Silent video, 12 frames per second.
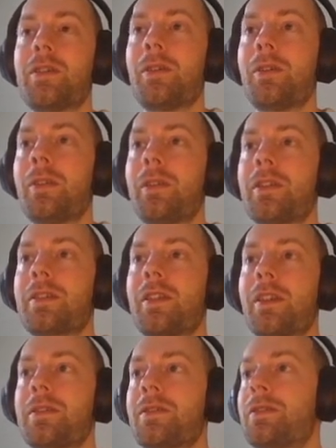all your
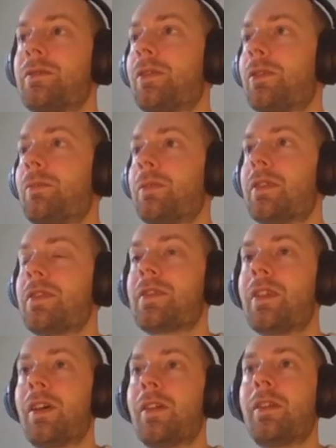extensions from this
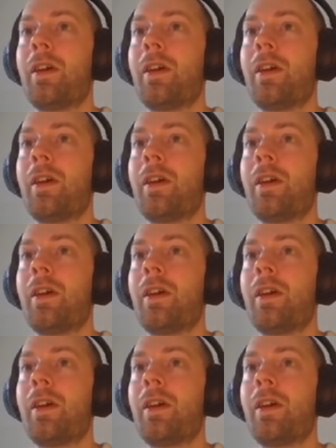side.